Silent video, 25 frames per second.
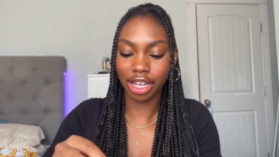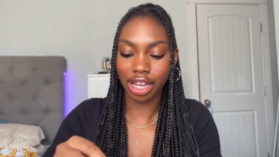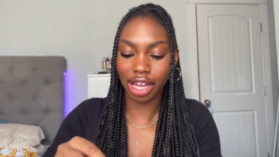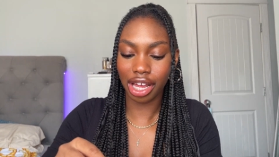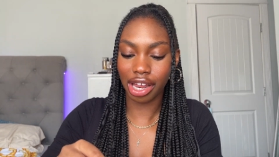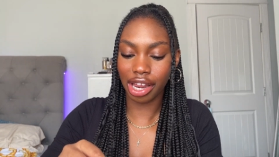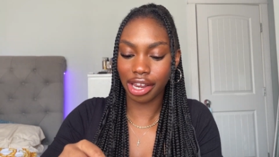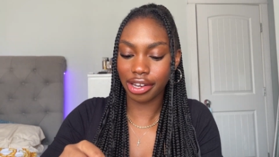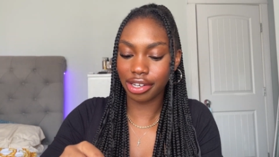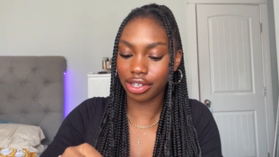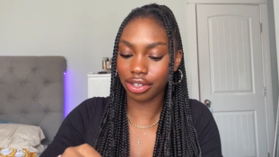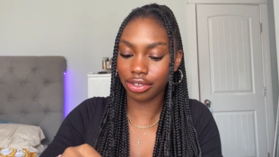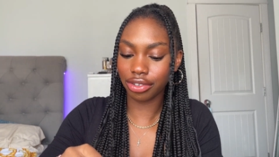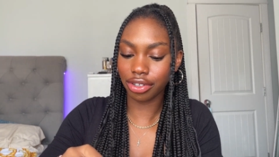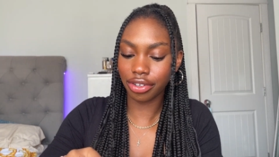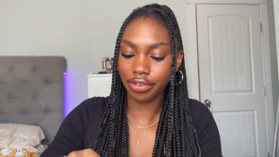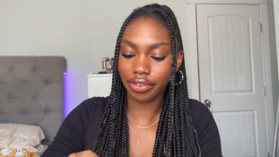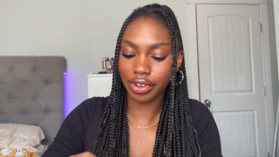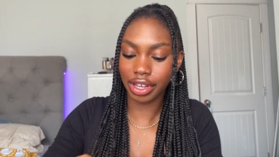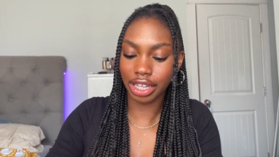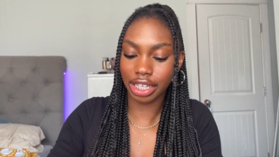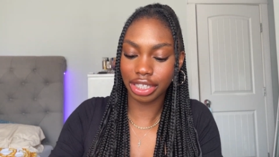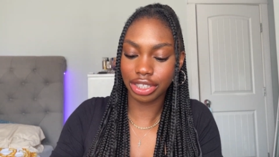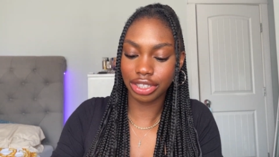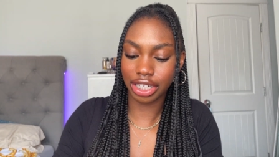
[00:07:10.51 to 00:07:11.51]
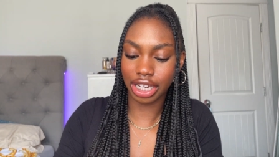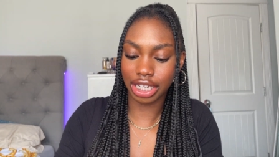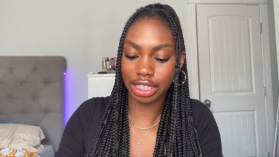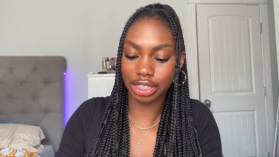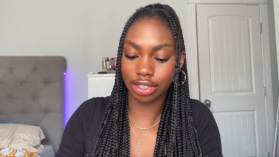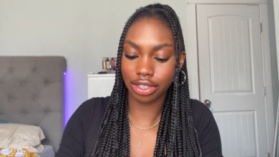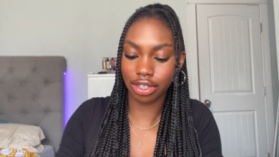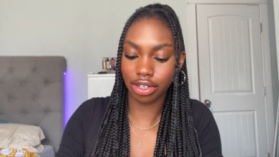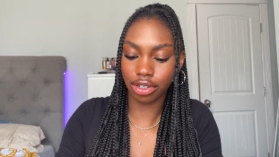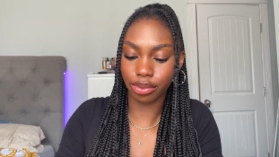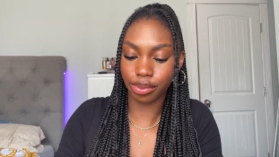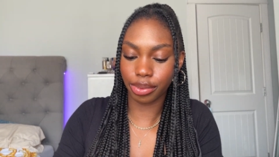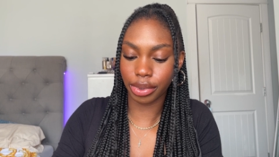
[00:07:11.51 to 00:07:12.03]
I don't know if I let you guys
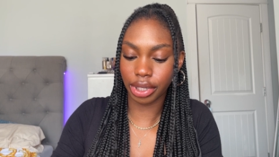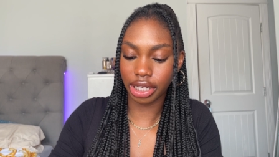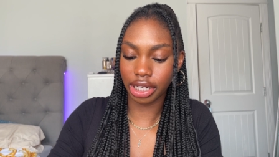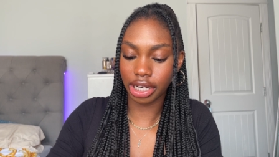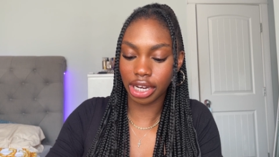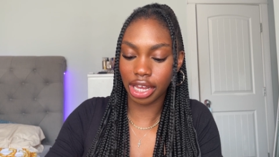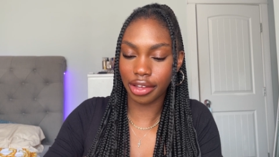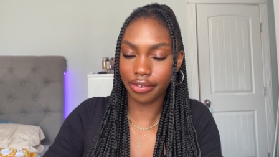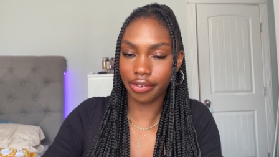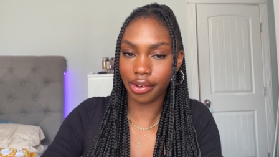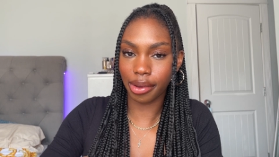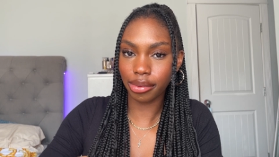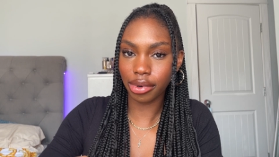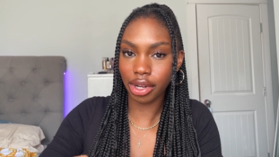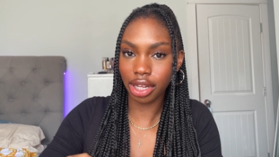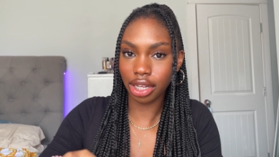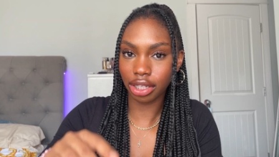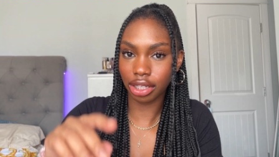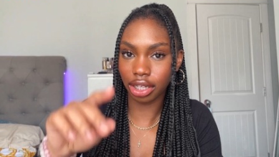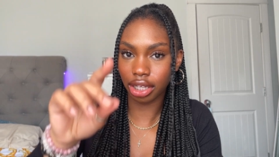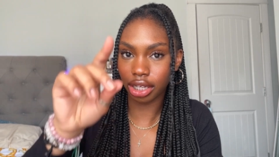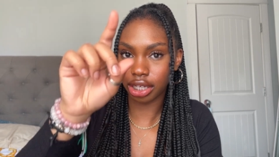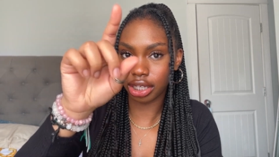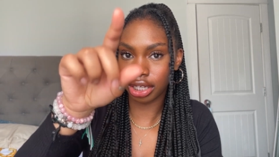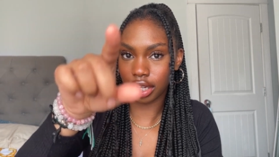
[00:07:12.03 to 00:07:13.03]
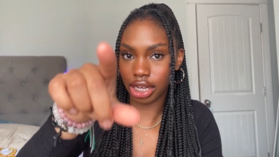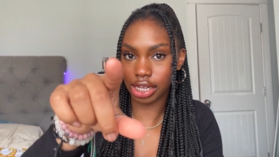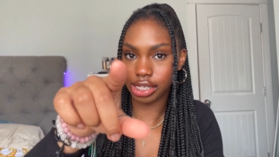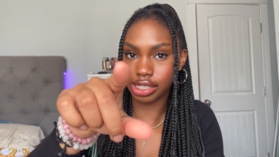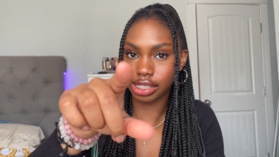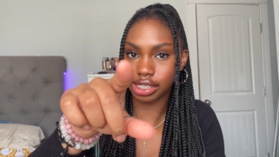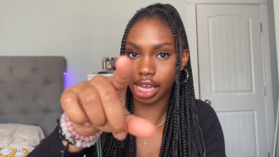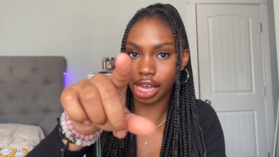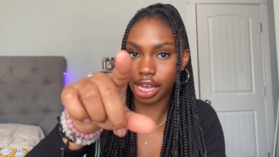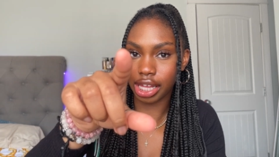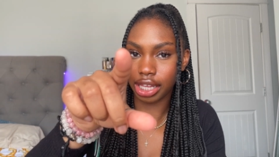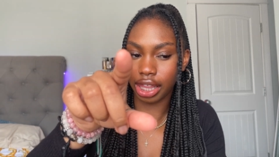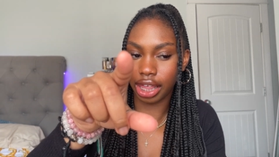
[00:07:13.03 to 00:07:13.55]
know, but if I'm not looking
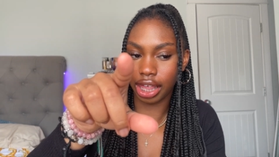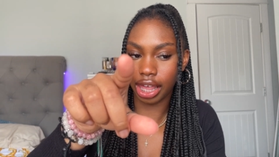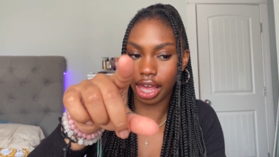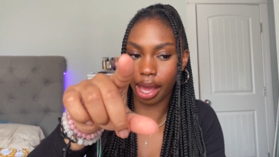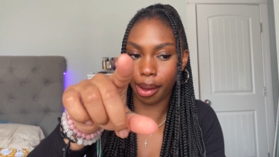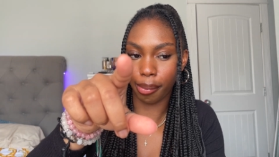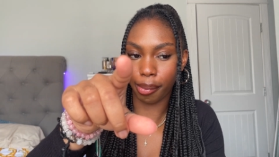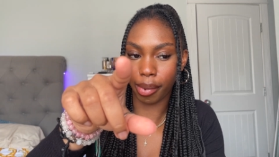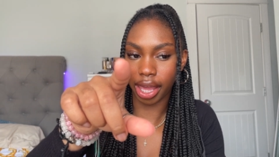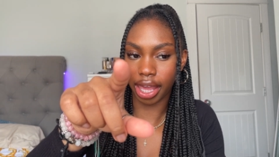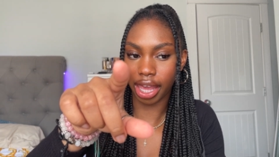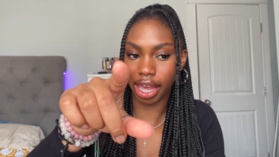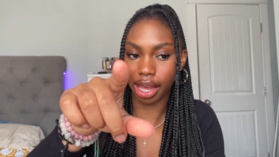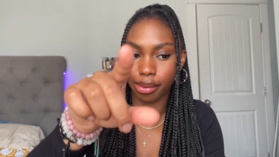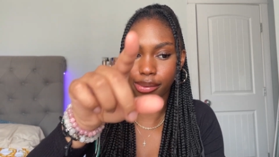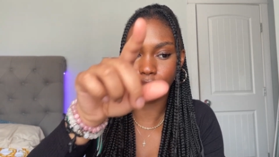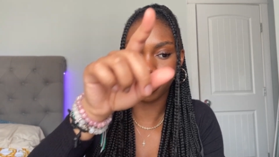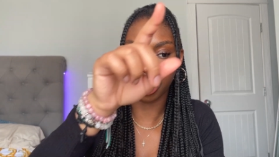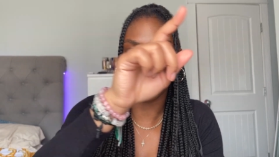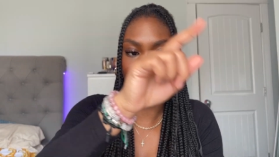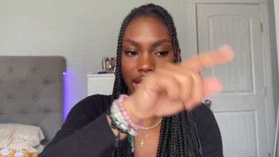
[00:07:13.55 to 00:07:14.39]
exactly at my camera,